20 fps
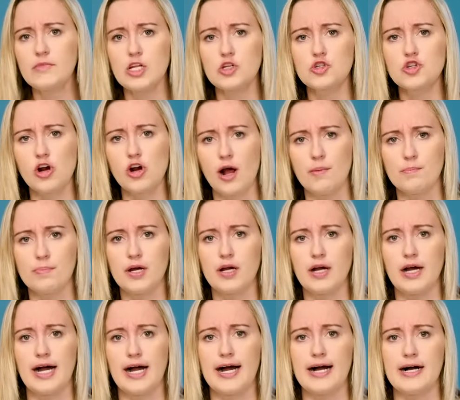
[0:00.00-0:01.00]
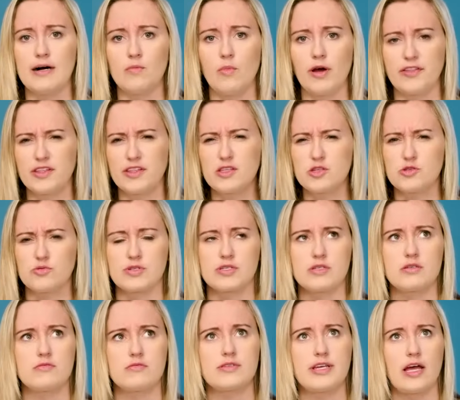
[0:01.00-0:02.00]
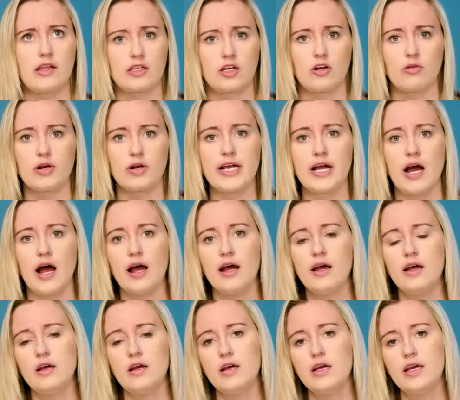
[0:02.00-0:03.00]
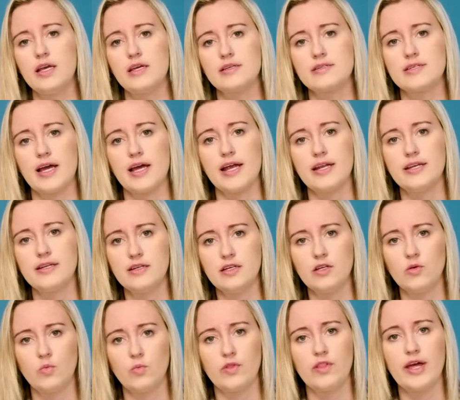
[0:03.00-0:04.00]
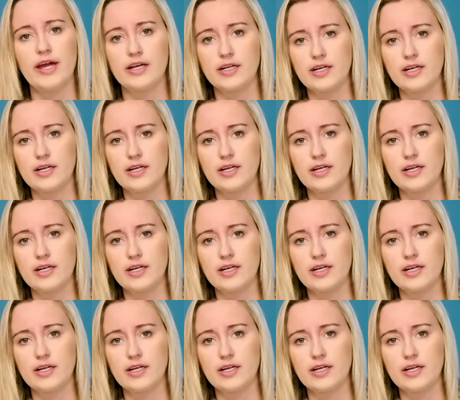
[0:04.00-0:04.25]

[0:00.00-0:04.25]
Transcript: Trump, I think this was South Korea, he said when they had